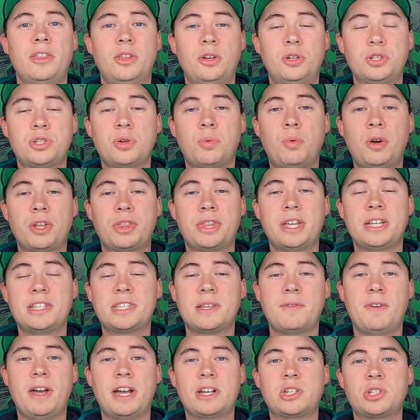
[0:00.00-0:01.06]
Those are what things
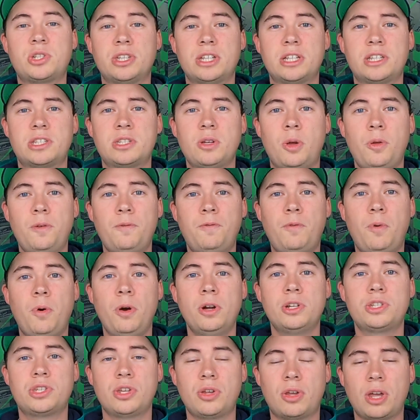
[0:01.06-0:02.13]
have actually sold
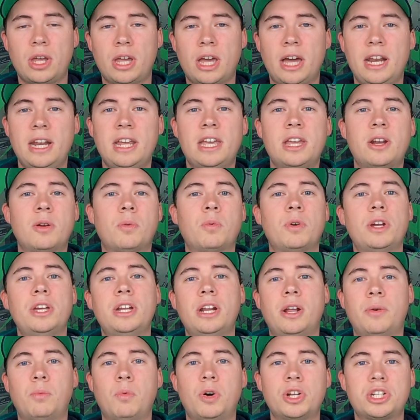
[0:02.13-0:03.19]
for, so you can kind of get a read
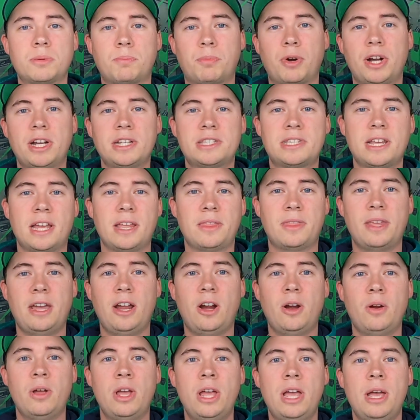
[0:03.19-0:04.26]
on what to price at
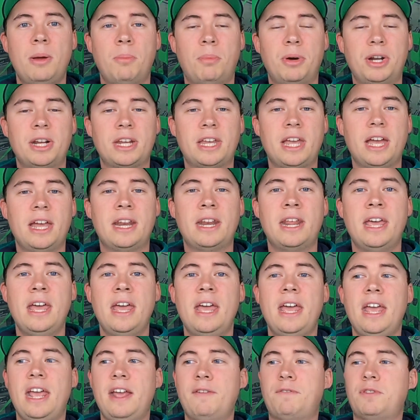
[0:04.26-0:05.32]
there. But again,
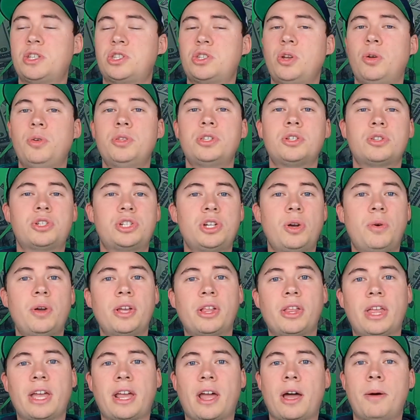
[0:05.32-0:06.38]
if the solds are
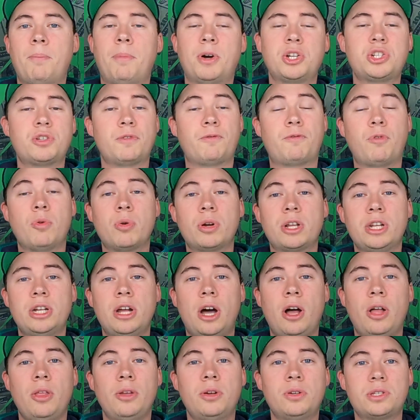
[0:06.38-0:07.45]
showing like a bunch of
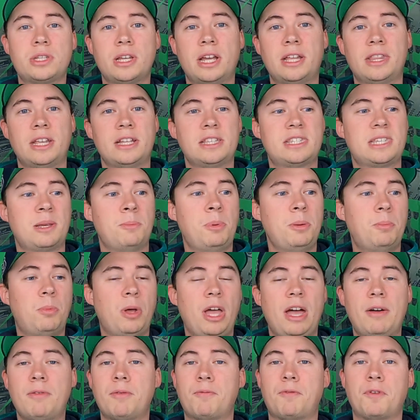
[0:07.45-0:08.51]
$40 and then some people
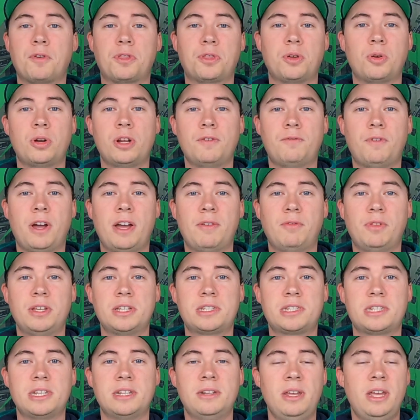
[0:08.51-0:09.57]
have it for 35
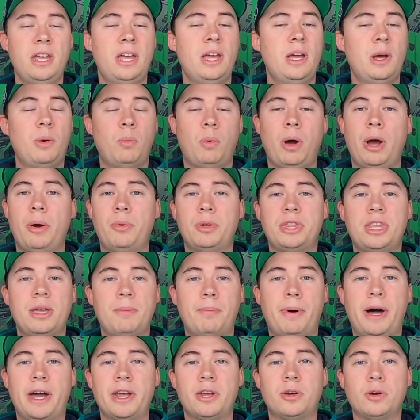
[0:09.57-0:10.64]
listed, why would they
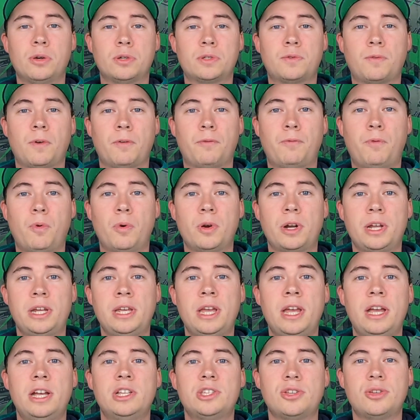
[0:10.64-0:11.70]
buy yours for 40?
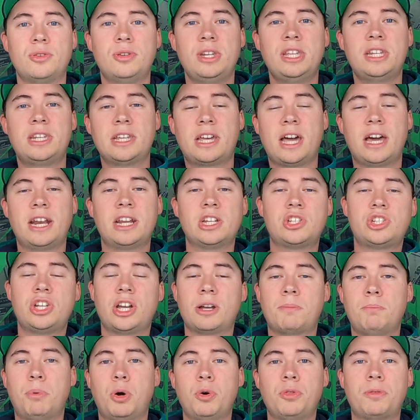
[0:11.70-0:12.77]
So you need to kind of
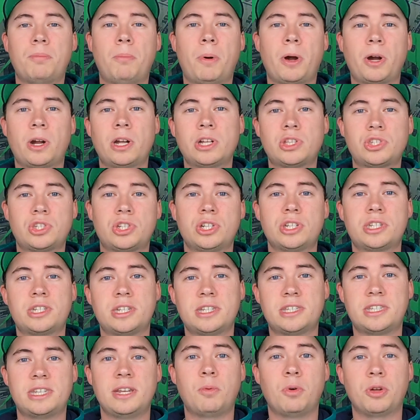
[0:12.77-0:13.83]
check both markets just to
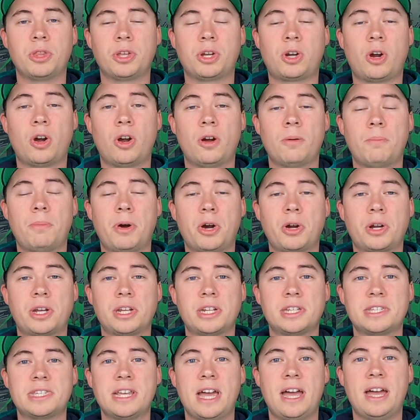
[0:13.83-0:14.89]
see where the current
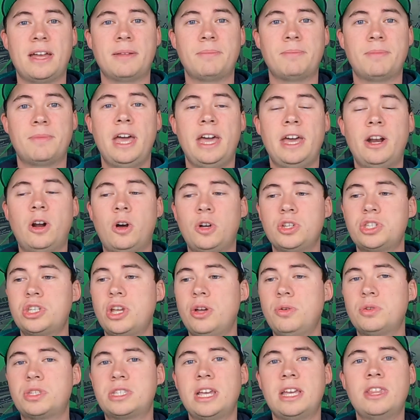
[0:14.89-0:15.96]
market is at. And
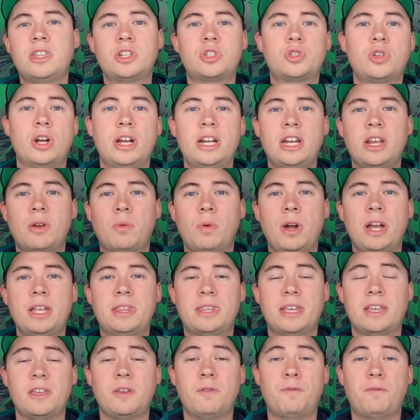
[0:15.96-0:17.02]
also, say the trending rate
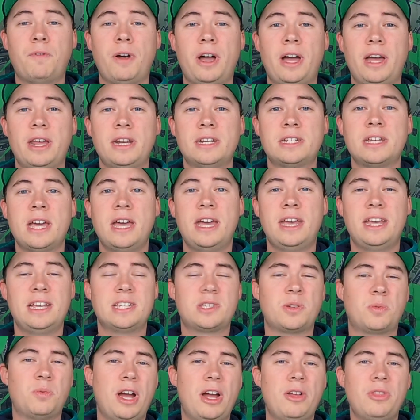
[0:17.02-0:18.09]
that you find
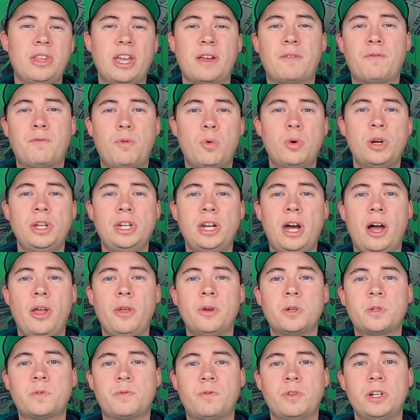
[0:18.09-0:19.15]
is around like
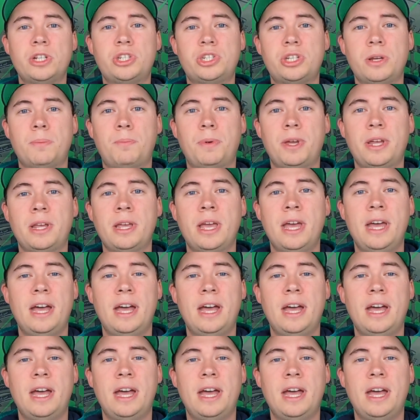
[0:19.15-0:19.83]
$40 free shipping.